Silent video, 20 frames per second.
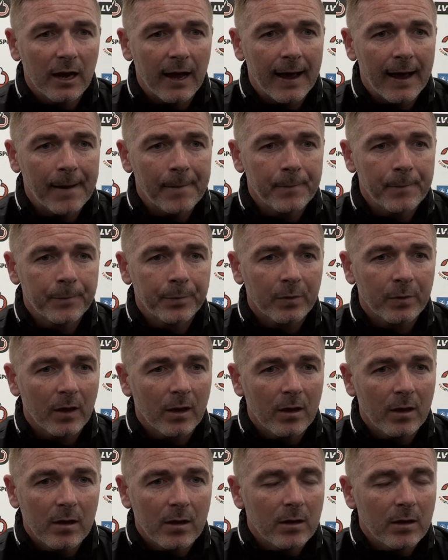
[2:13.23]

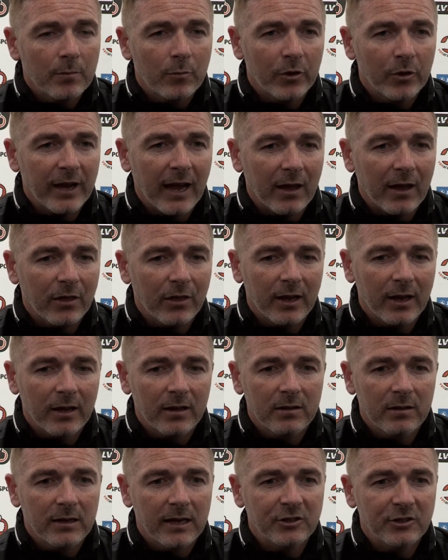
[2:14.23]
But yeah, I
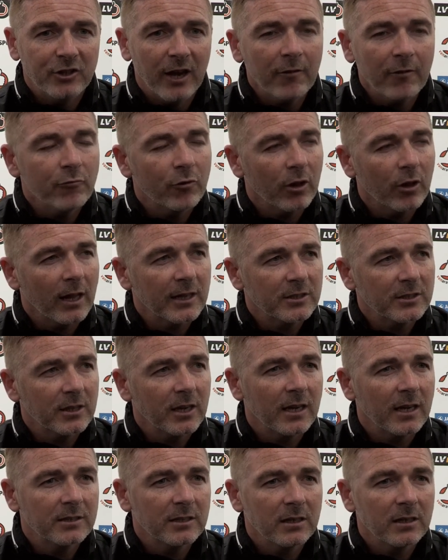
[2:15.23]
think in general,
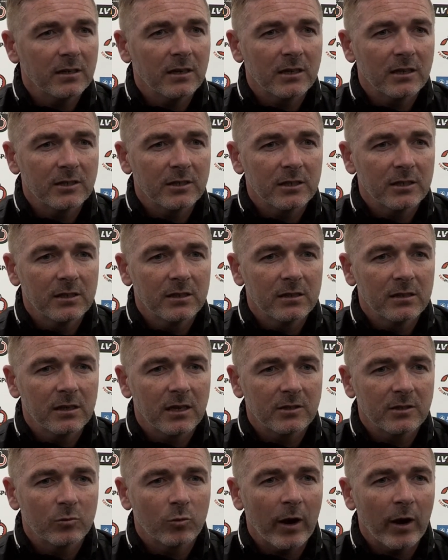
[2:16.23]

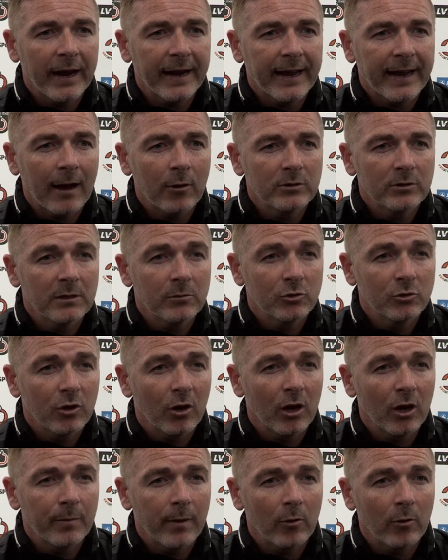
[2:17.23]
as a workout, it was
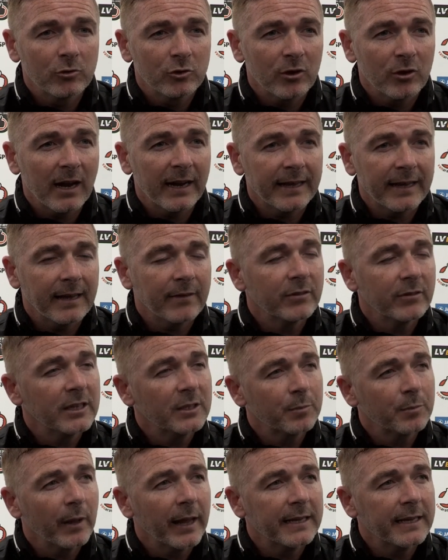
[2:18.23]
all about trying to give
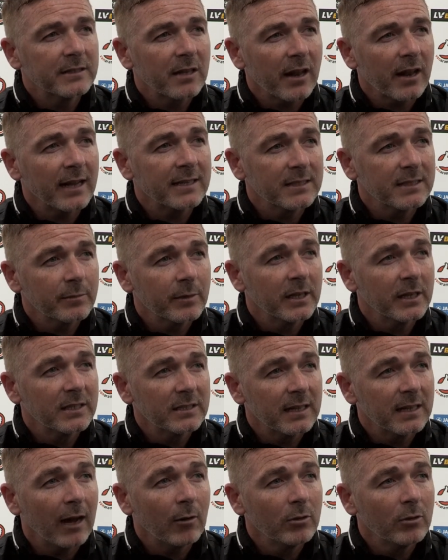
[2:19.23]
these players the 90
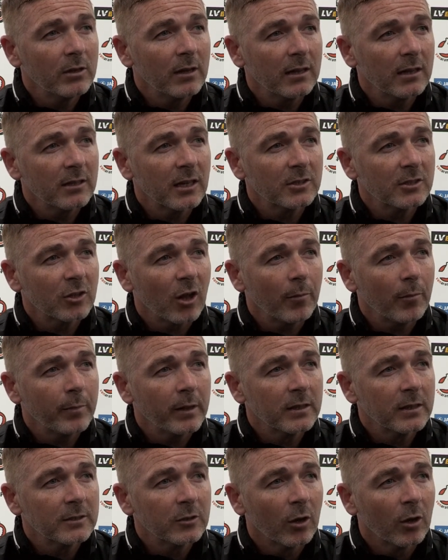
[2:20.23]
minutes now and start
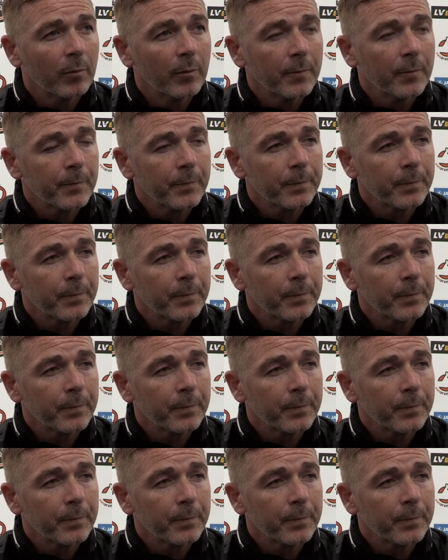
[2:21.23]
building up.